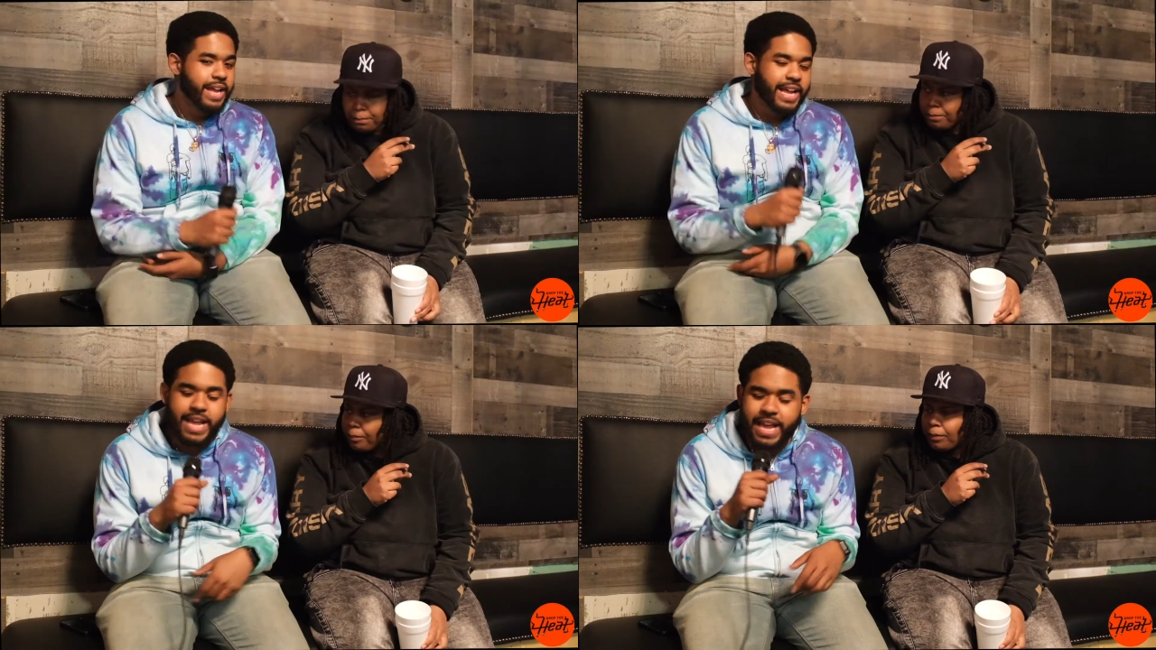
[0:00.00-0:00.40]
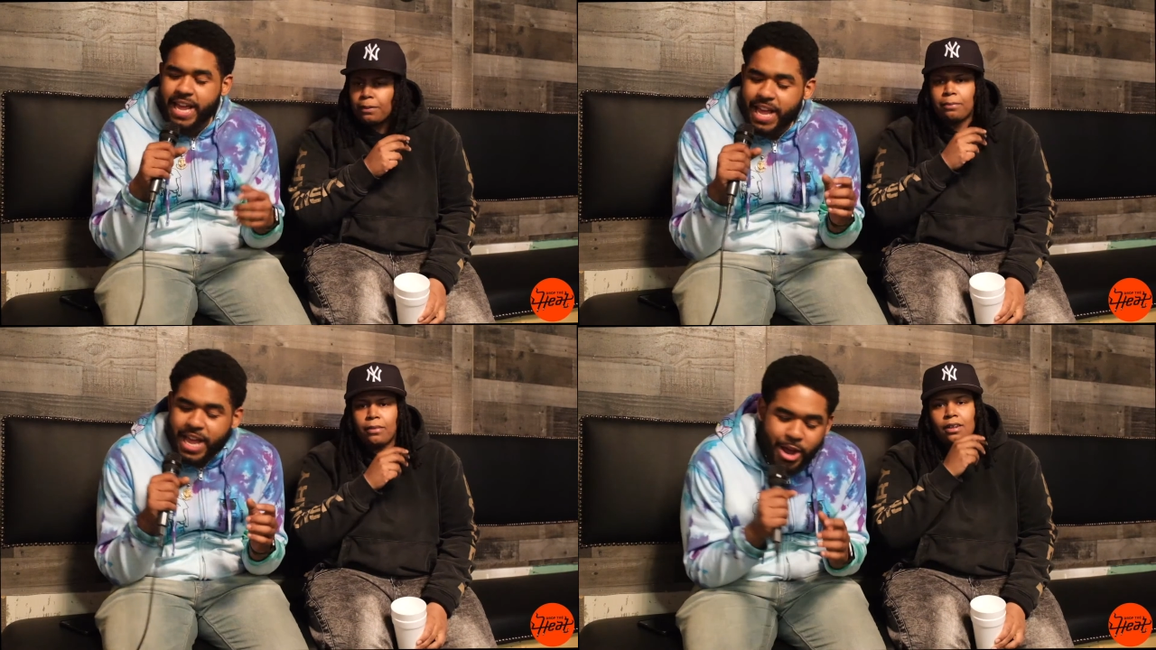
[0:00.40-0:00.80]

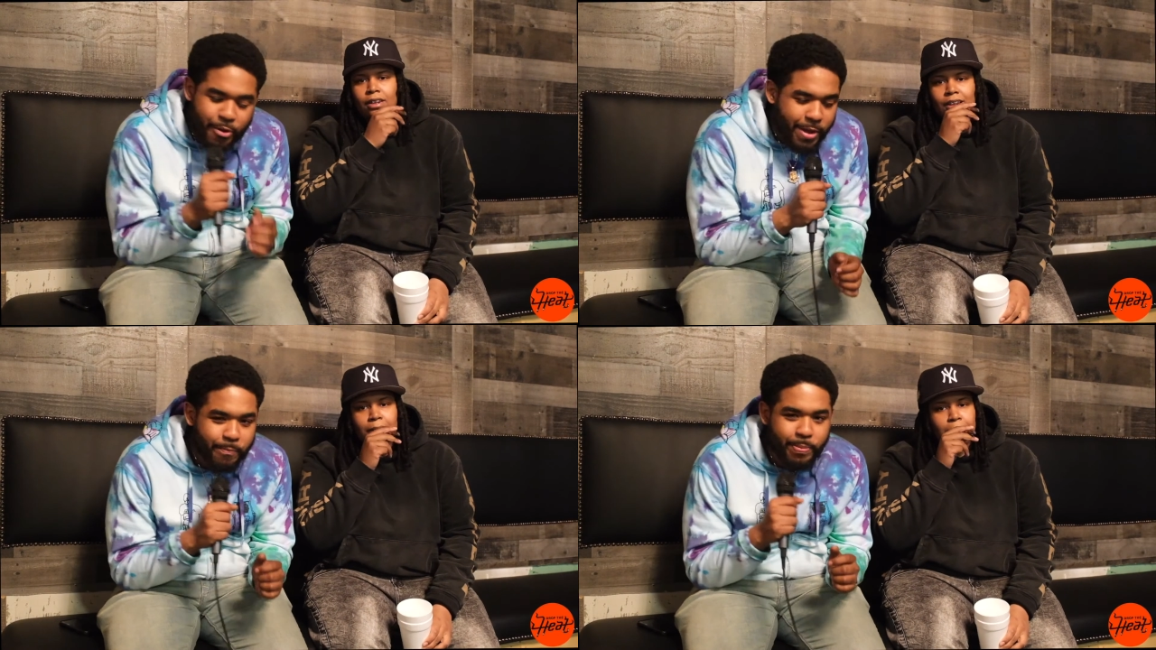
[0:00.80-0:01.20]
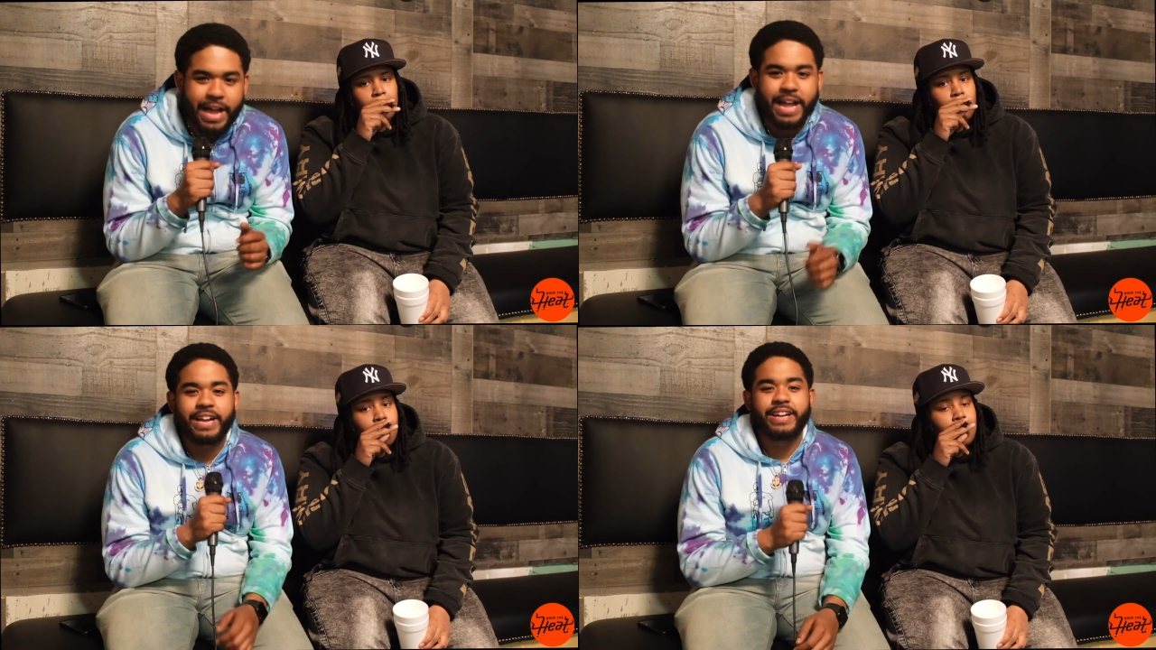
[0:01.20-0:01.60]
Speaker 1: And we
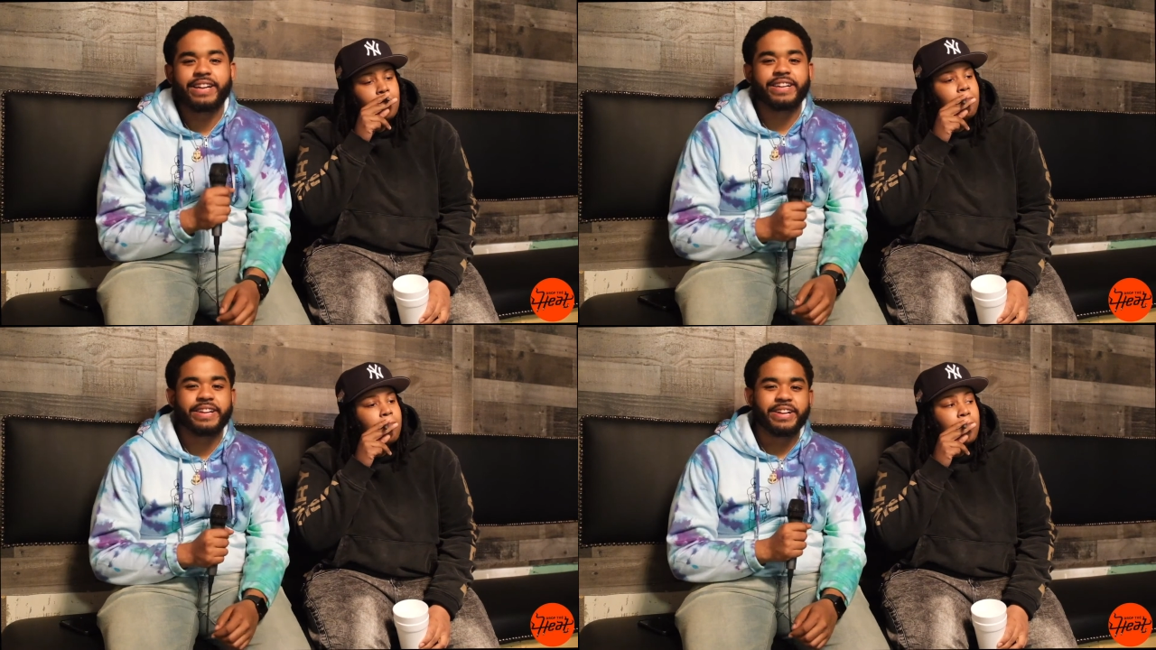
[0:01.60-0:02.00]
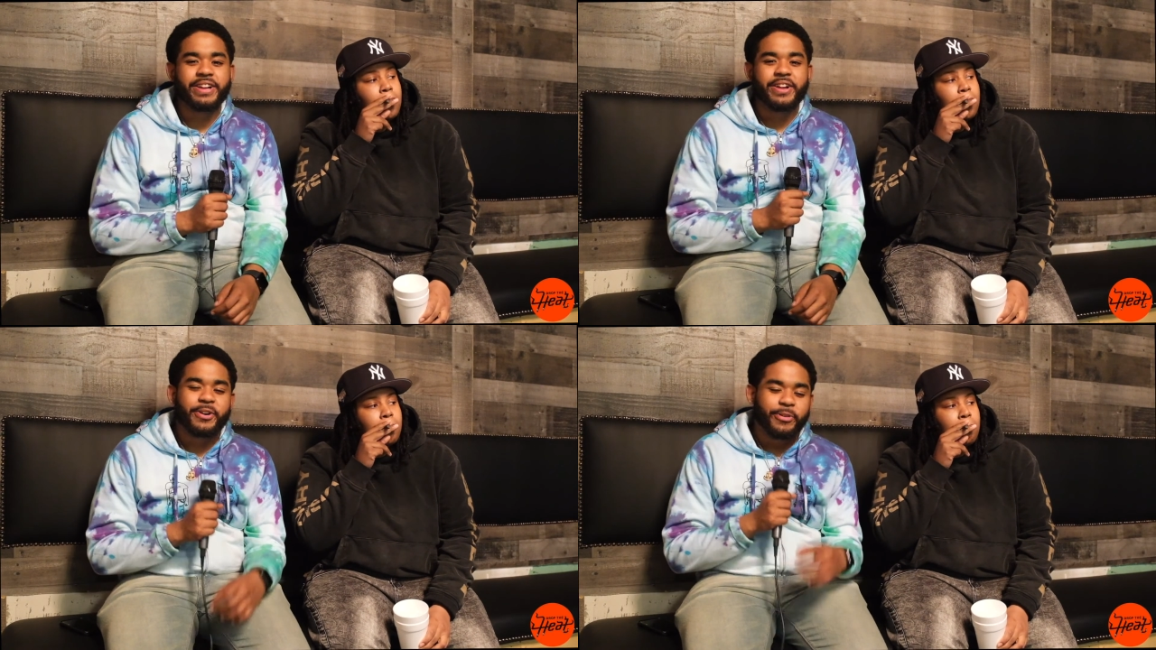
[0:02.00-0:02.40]
back
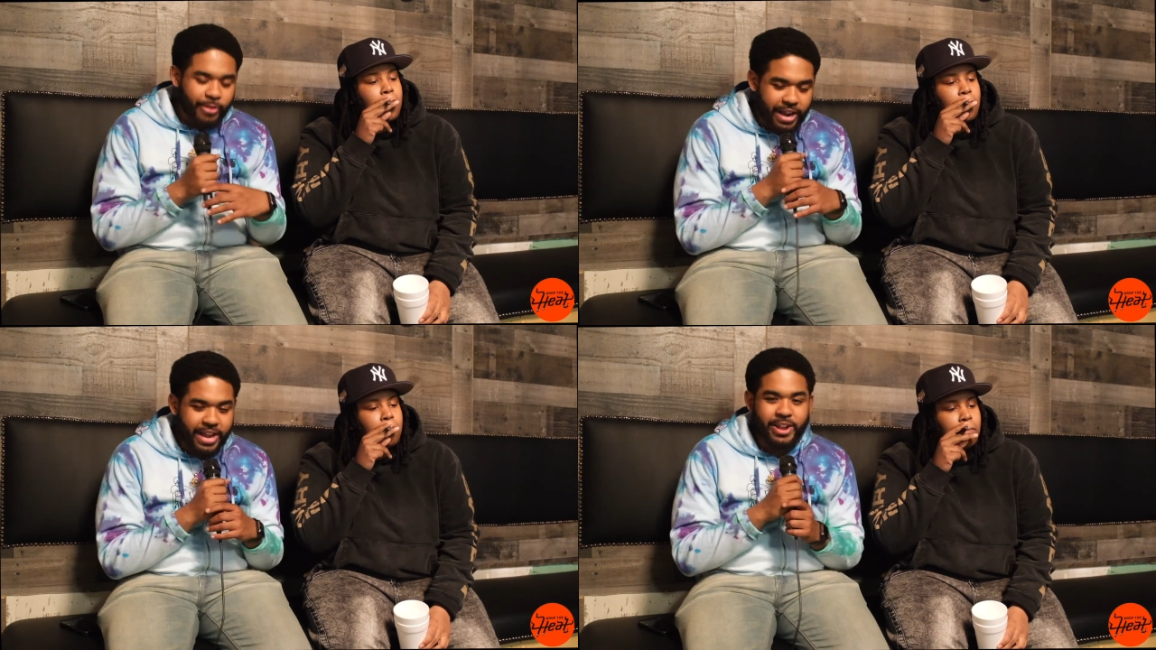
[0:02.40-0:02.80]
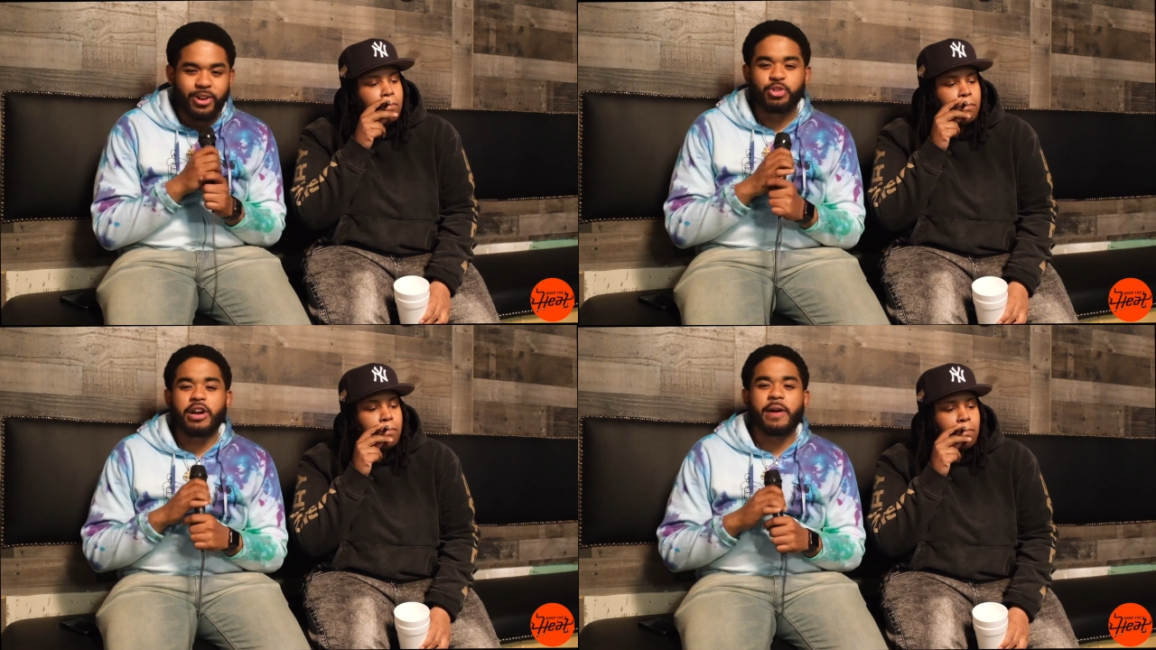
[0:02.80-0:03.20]
right here
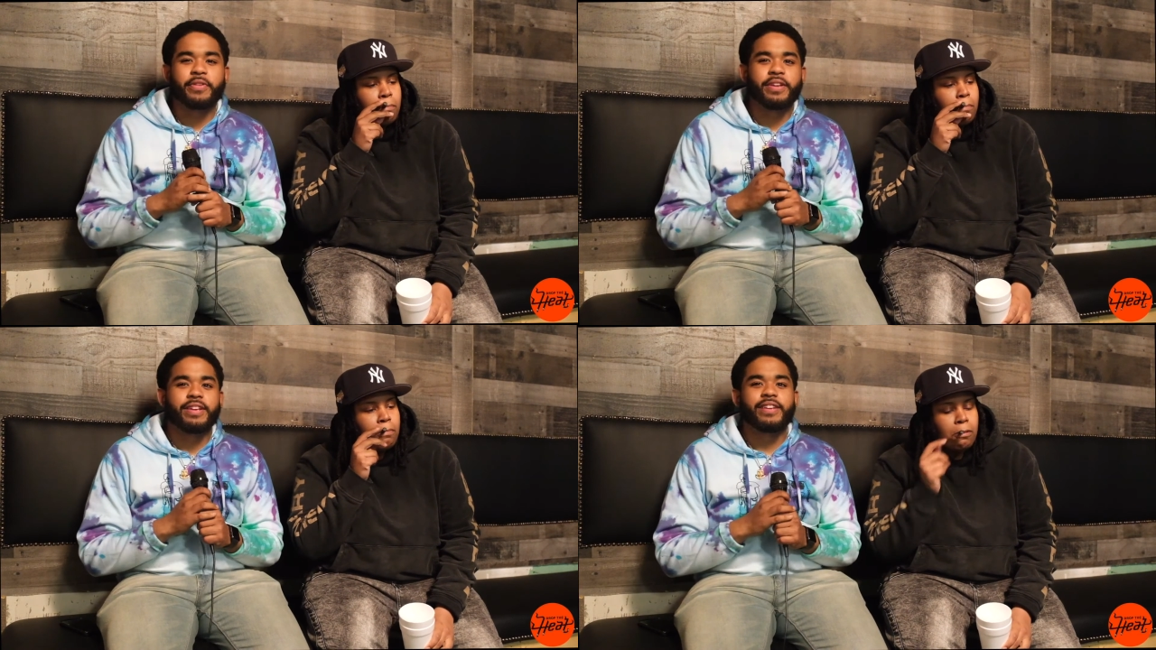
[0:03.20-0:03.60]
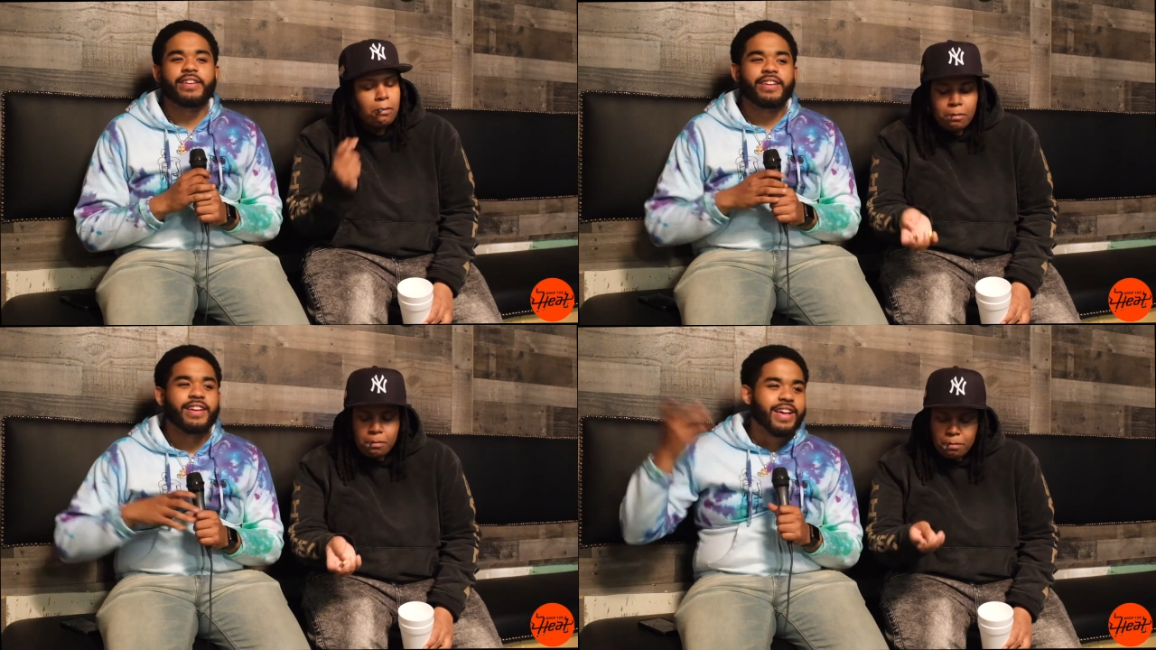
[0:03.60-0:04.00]
on Drop the Heat.
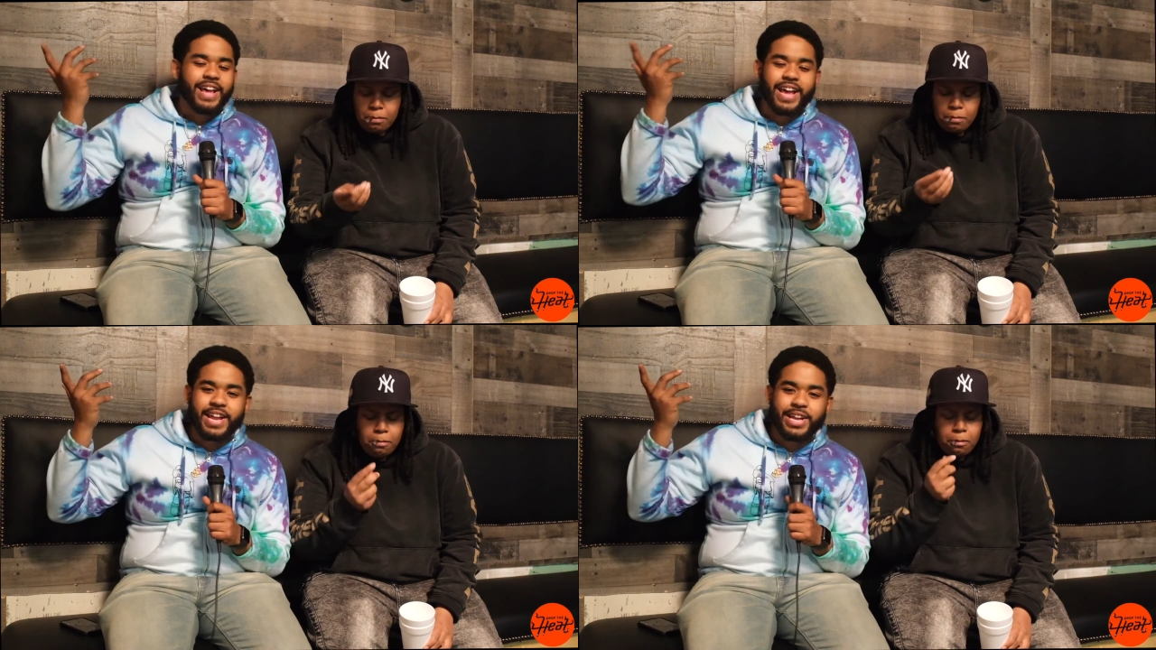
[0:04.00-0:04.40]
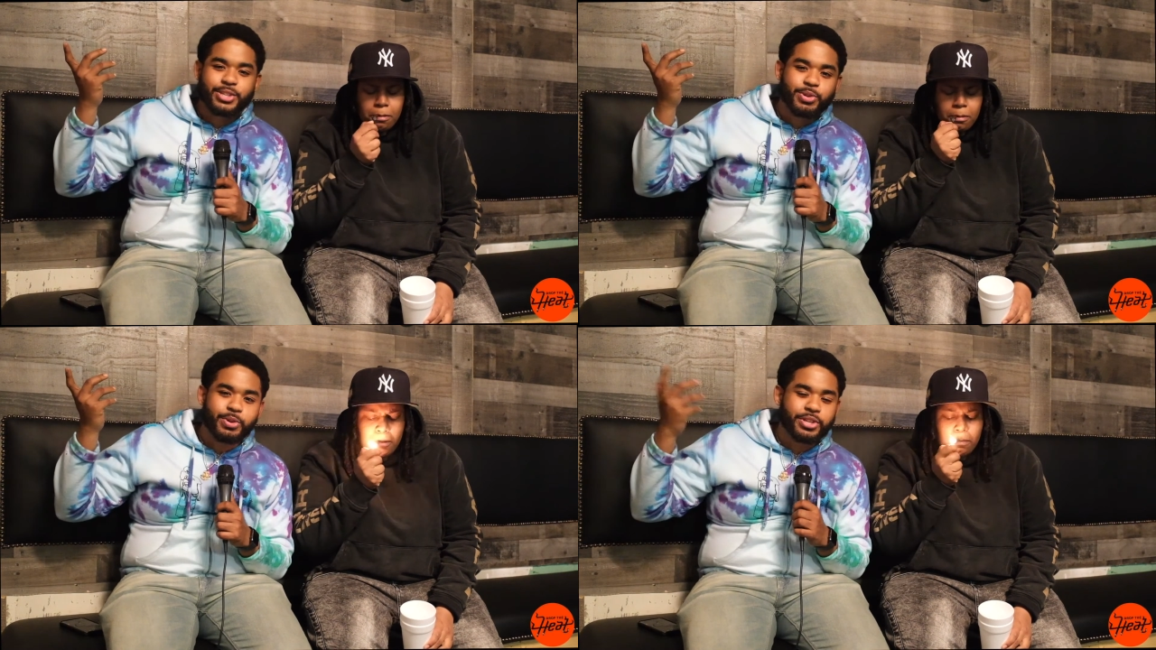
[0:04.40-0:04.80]
AN
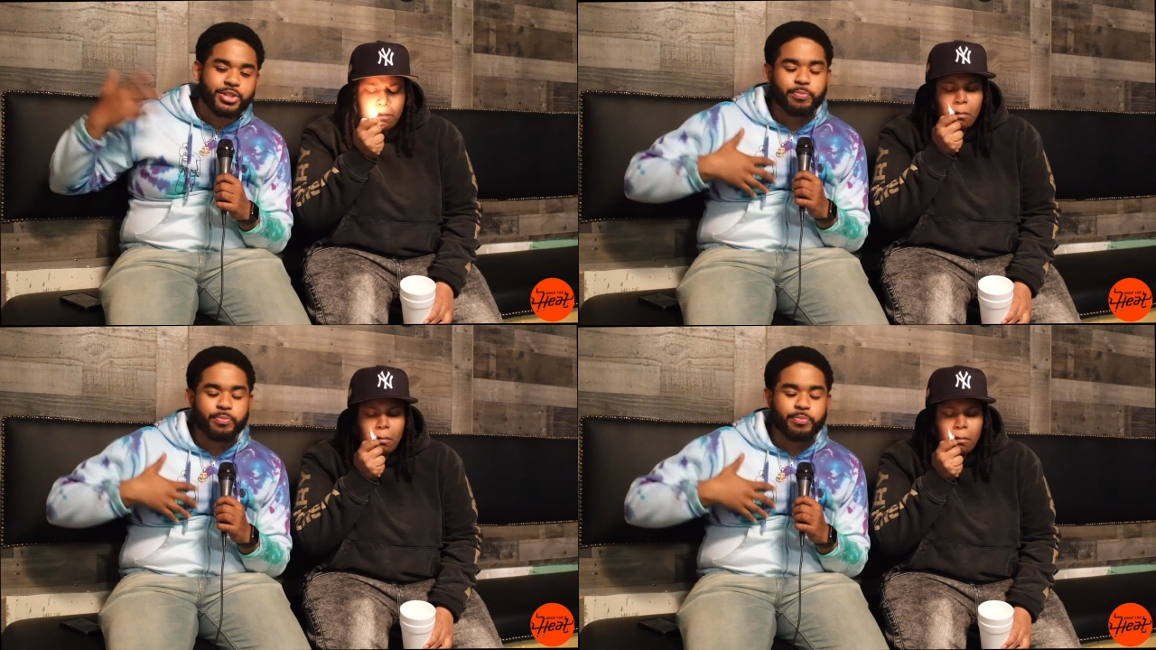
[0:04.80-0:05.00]
Studios, your